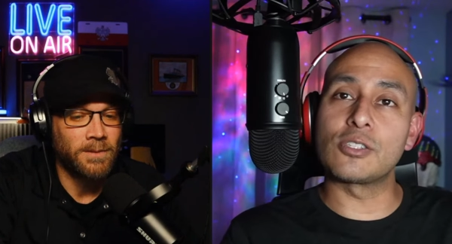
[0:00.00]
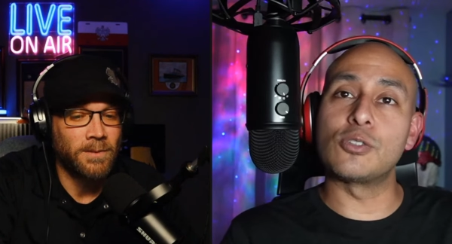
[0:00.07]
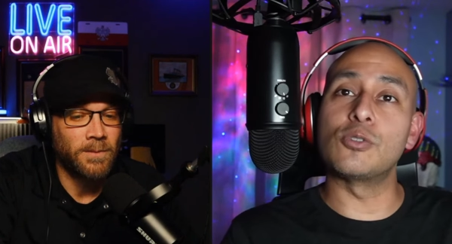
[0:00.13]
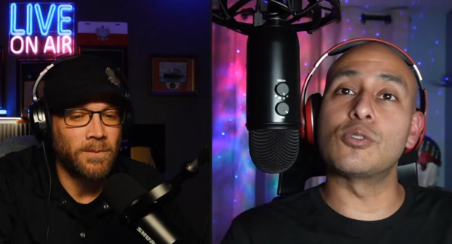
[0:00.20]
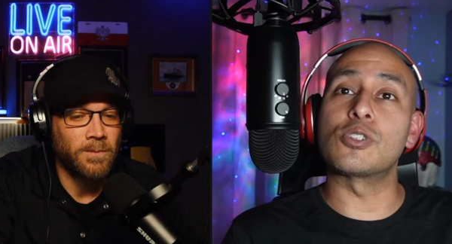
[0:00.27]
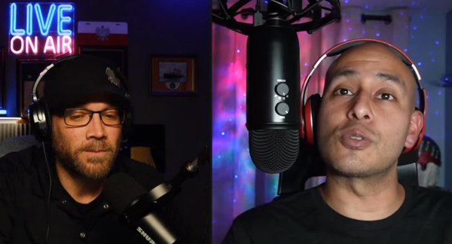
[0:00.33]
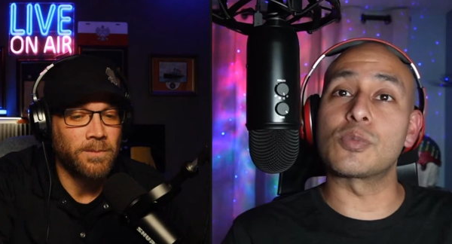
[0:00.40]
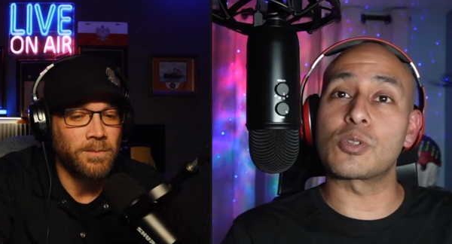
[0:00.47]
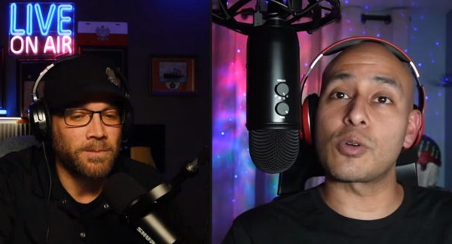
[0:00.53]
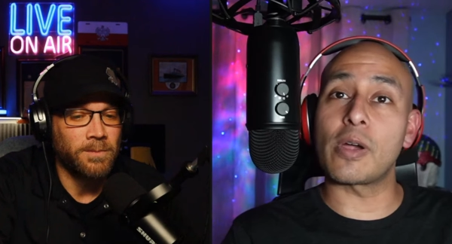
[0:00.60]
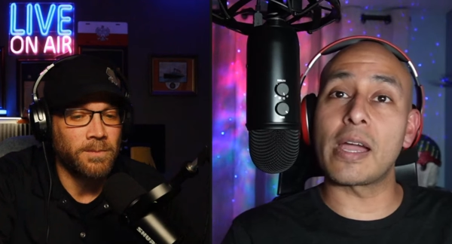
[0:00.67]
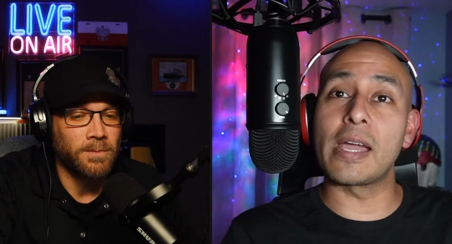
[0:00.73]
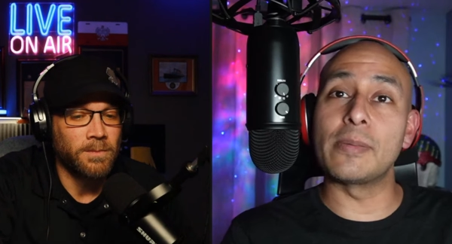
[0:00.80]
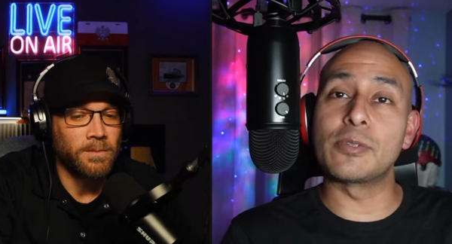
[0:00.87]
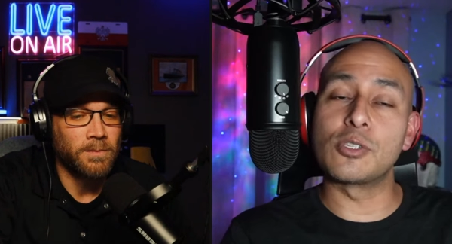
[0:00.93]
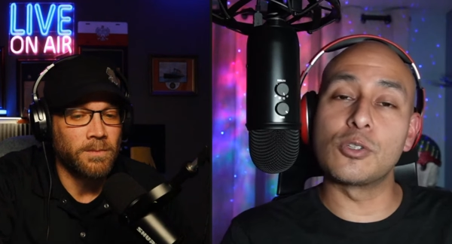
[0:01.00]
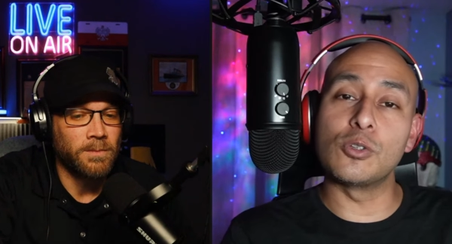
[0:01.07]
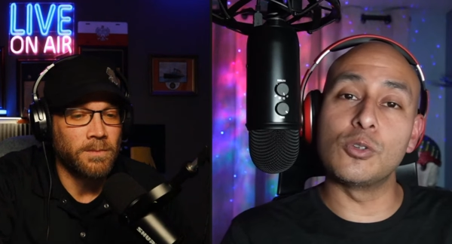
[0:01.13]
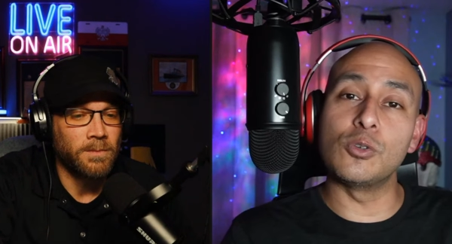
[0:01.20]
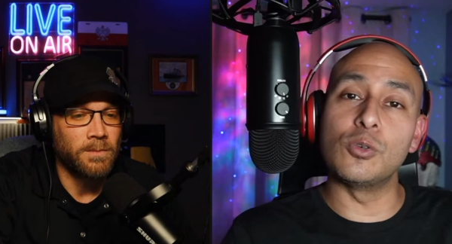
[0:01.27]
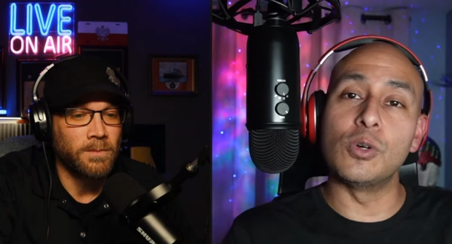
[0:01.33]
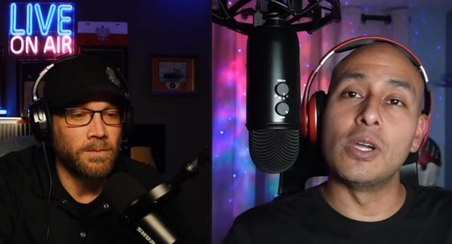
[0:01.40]
Speaker 1: to subscribe
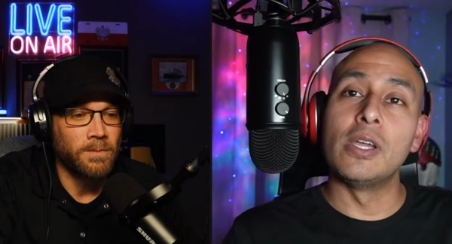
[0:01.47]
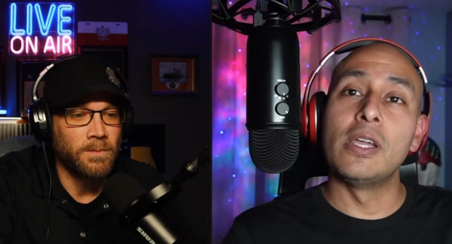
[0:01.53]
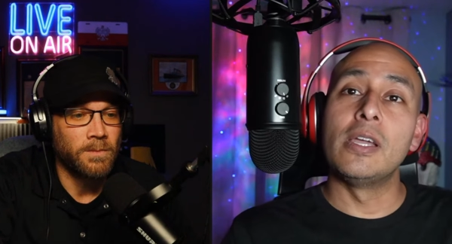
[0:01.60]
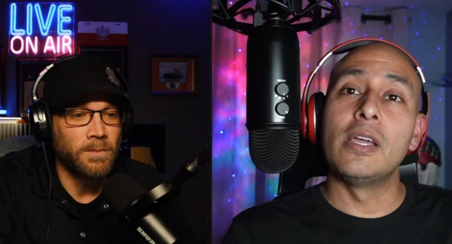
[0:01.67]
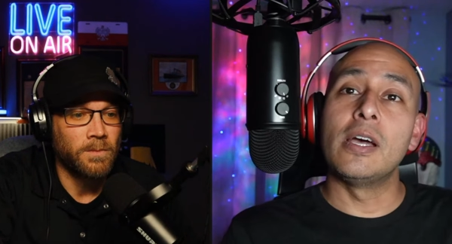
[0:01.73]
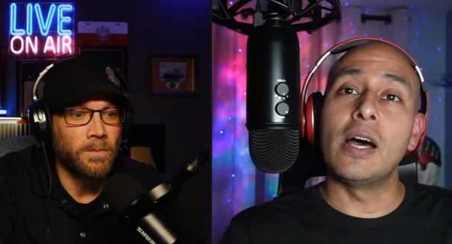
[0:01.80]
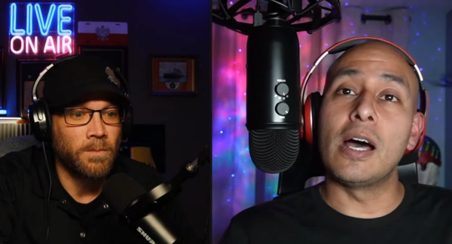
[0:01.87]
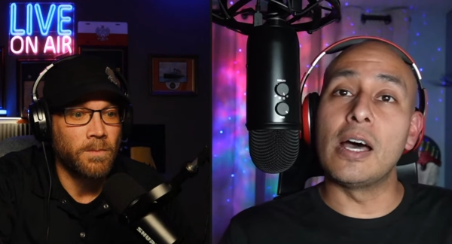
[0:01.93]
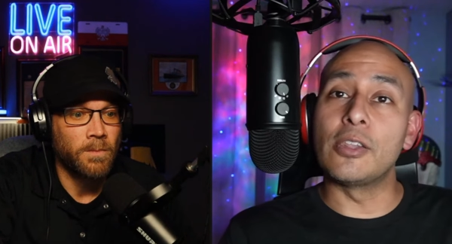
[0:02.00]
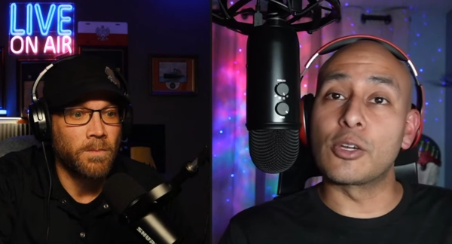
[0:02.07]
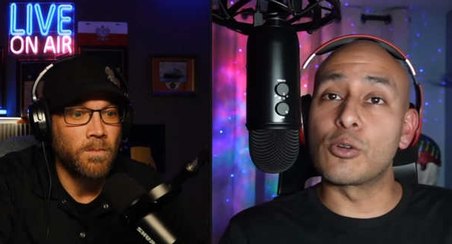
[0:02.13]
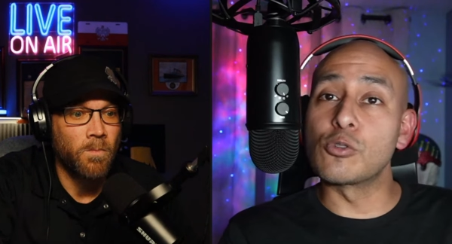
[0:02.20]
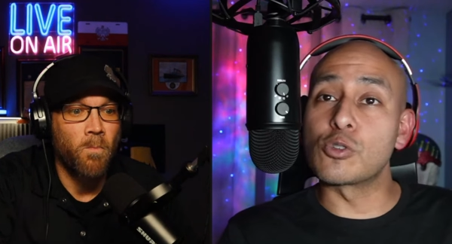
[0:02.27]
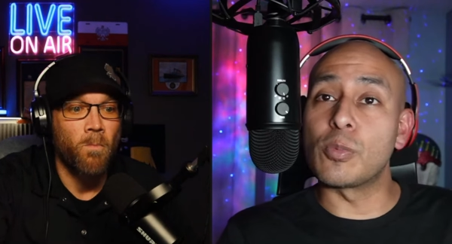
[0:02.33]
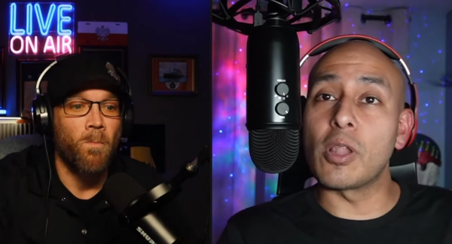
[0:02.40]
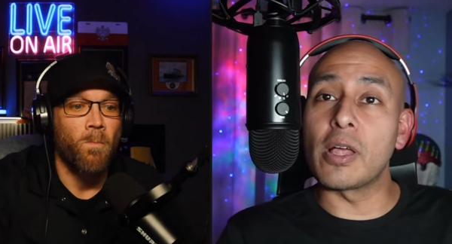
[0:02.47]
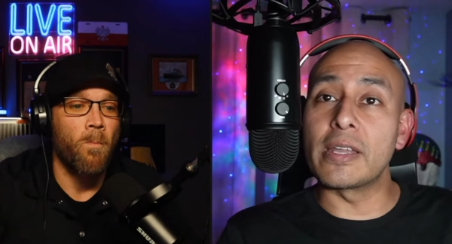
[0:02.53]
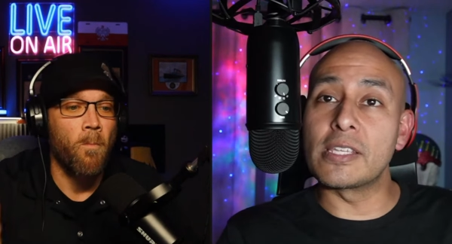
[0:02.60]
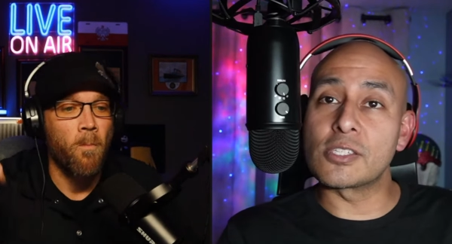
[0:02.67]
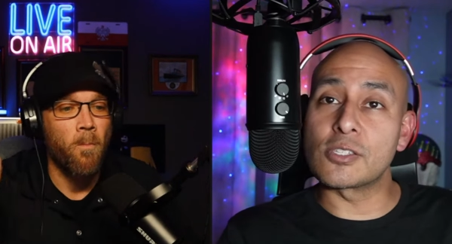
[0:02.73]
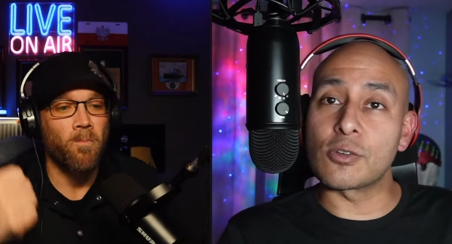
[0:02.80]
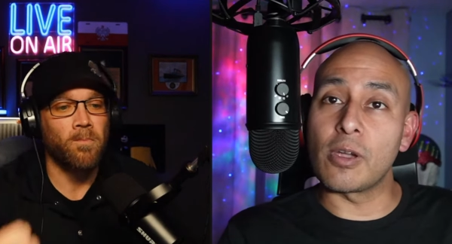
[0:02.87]
to uh, The Crucible
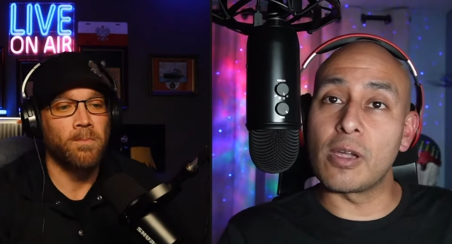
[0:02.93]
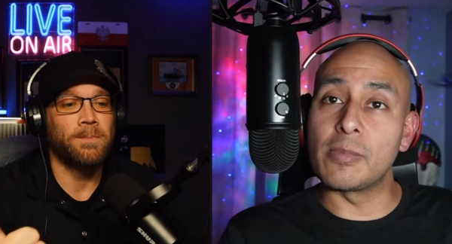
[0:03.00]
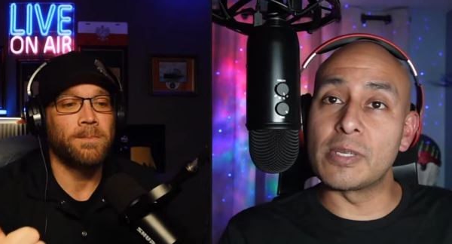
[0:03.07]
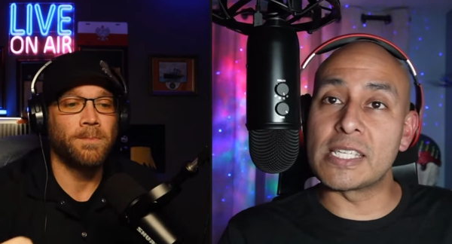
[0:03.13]
on Instagram.